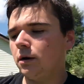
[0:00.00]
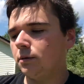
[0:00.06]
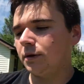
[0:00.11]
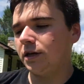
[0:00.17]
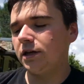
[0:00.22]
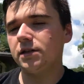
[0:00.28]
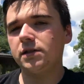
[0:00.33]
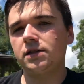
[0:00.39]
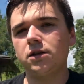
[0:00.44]

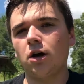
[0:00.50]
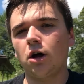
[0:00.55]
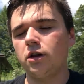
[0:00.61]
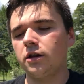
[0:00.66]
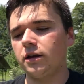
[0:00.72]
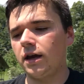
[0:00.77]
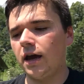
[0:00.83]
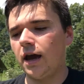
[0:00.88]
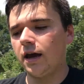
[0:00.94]
be
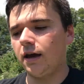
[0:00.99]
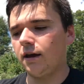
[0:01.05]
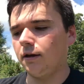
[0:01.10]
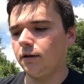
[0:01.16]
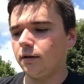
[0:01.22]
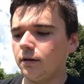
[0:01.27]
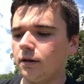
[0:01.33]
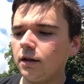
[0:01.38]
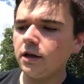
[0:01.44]
installing a
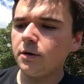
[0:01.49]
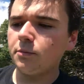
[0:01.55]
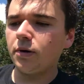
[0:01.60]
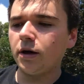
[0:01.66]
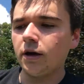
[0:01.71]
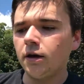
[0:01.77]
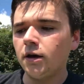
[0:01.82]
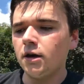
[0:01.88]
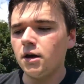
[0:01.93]
lip
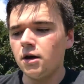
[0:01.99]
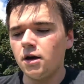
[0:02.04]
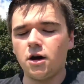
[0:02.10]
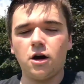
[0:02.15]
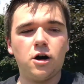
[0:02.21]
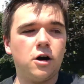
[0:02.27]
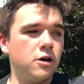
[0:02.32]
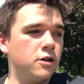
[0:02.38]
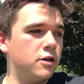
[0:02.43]

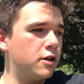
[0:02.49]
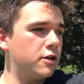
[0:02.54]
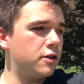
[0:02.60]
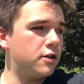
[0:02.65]
on the